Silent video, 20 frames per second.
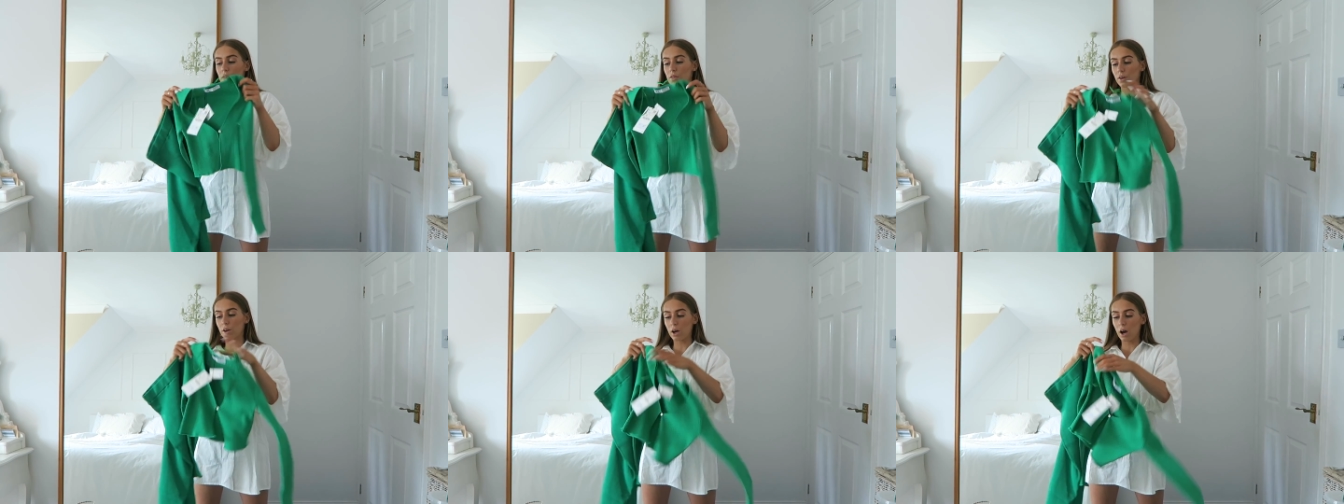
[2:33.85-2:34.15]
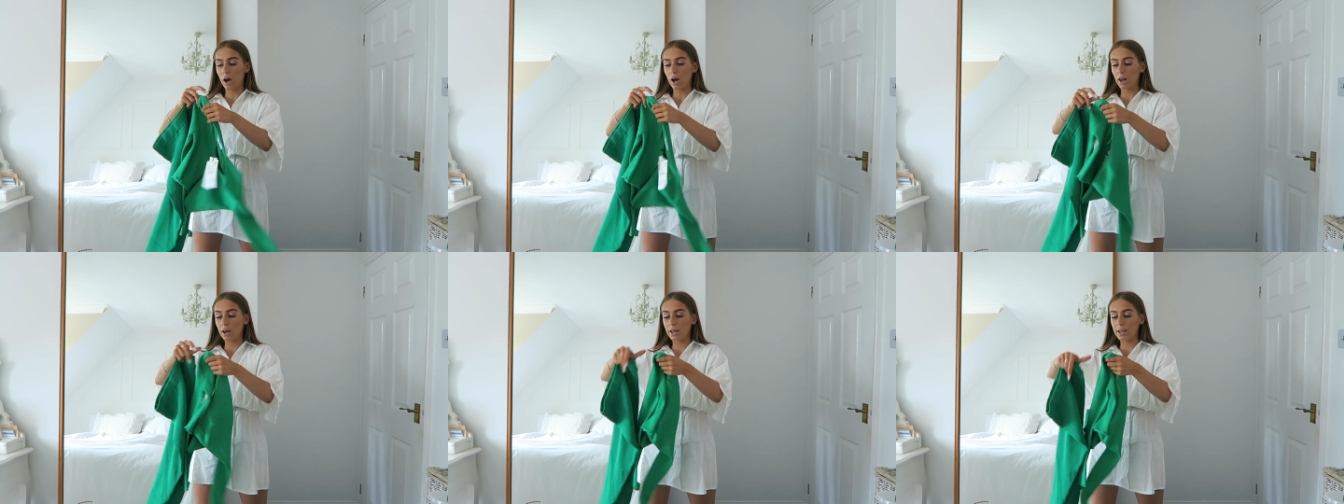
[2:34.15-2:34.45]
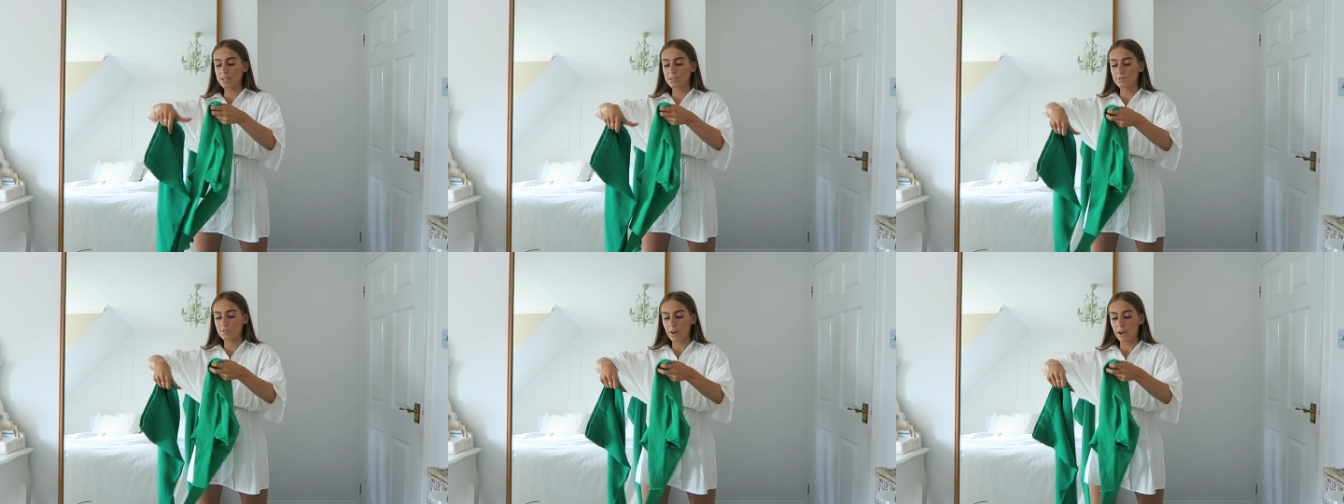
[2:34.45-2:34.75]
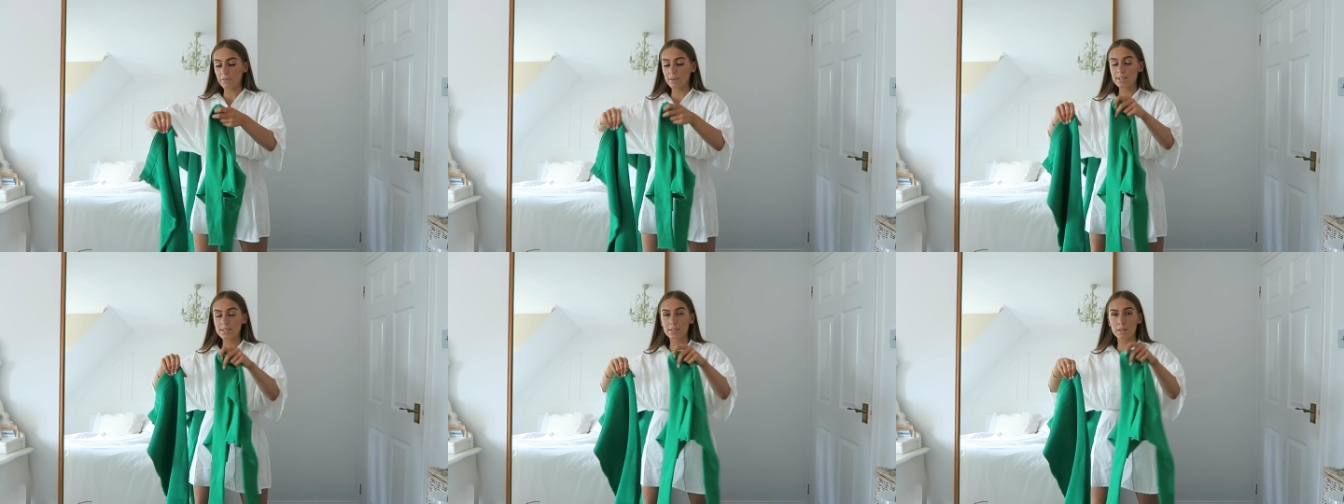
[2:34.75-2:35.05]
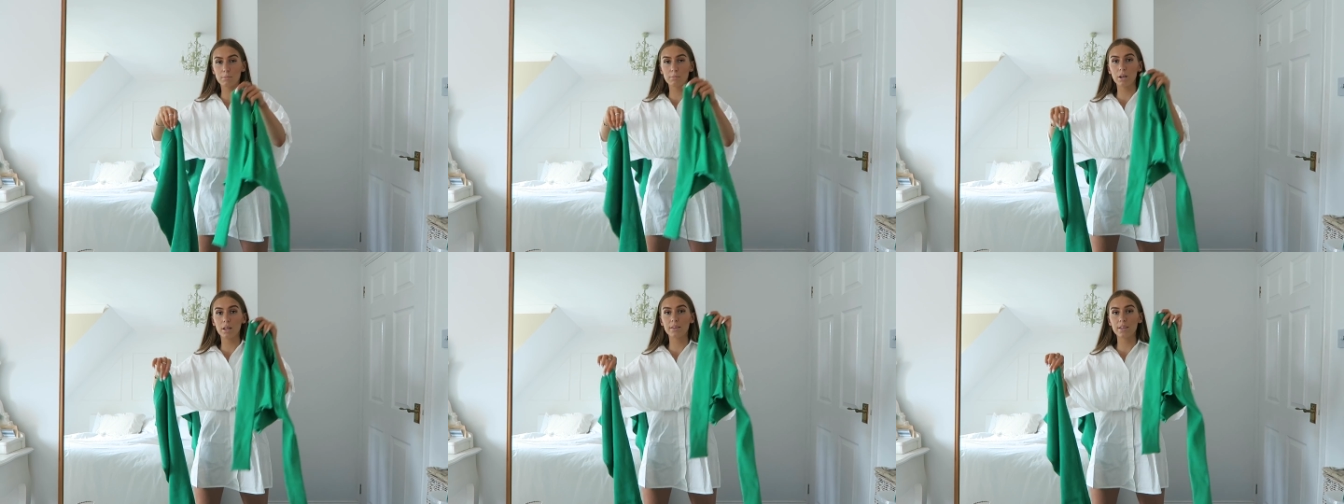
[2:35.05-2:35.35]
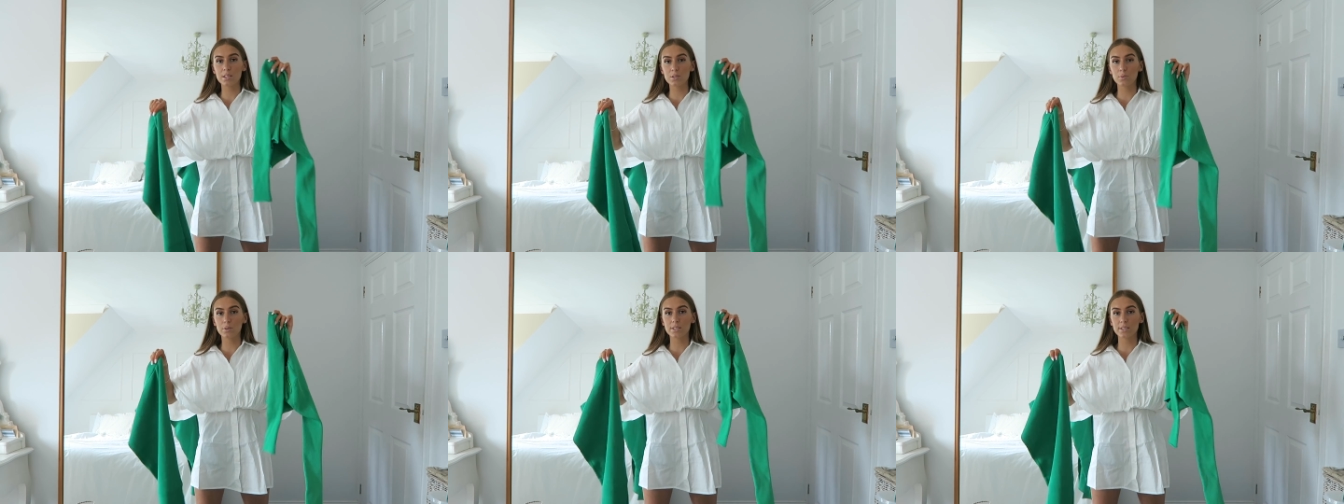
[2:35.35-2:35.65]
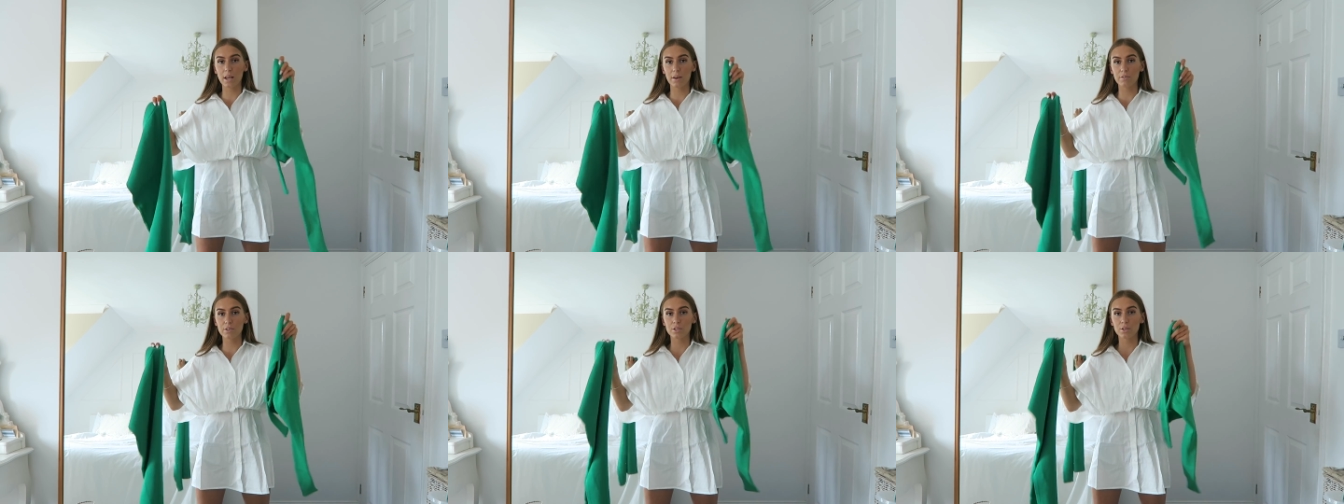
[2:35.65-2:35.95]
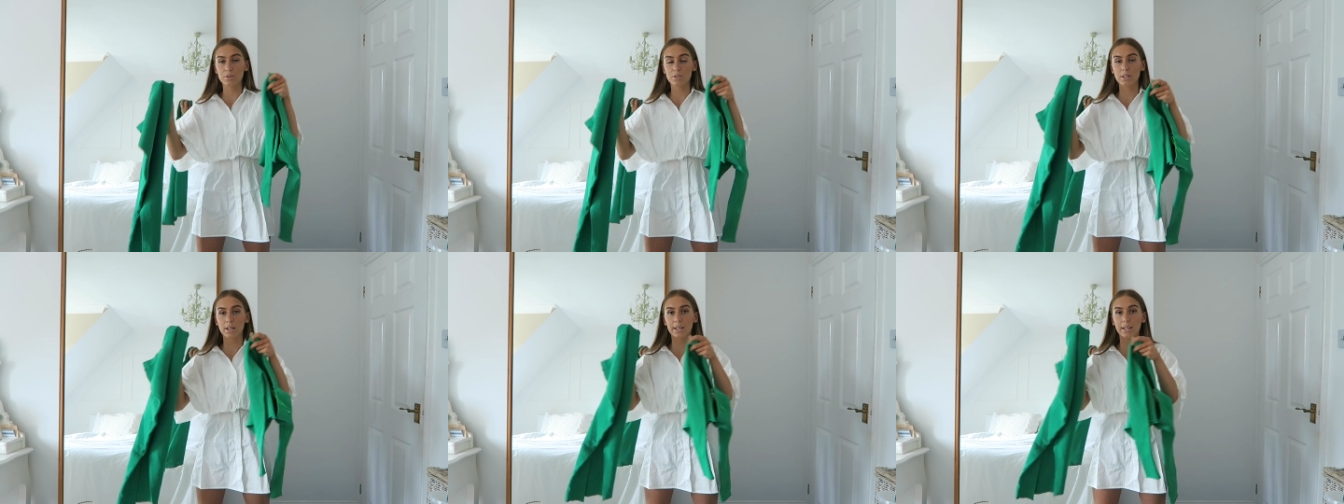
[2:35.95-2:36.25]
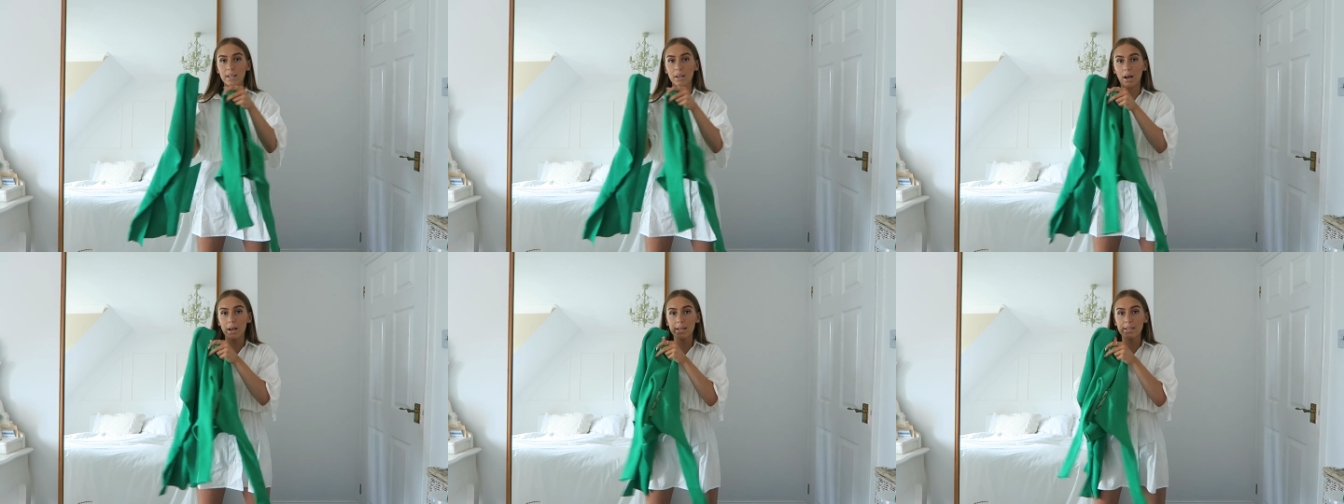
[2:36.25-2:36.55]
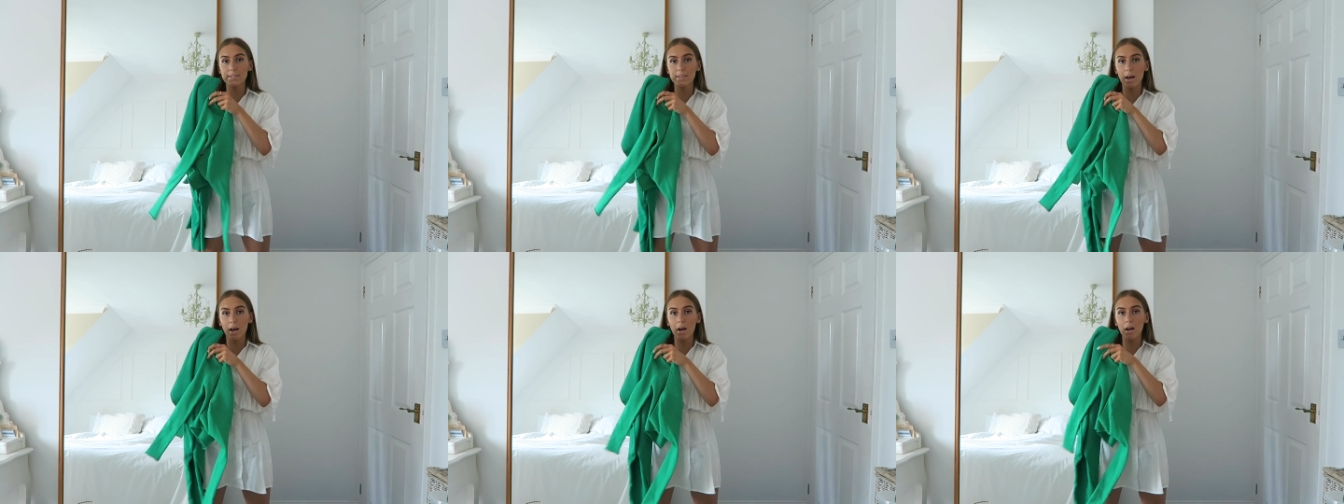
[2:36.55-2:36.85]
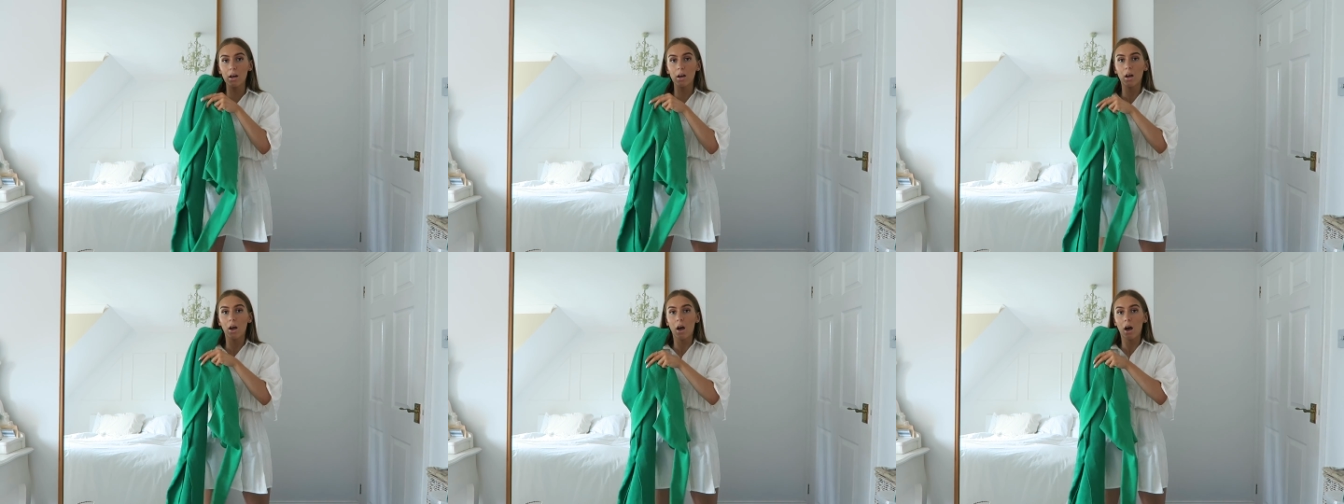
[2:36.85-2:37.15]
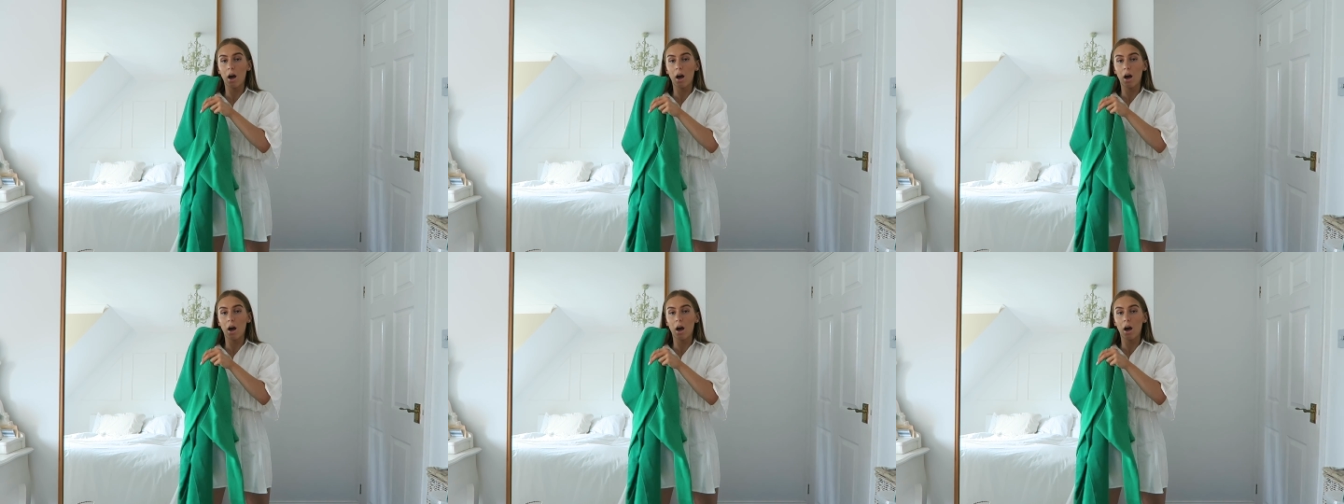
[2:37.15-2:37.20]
The colour is very similar. This one is ever so slightly lighter,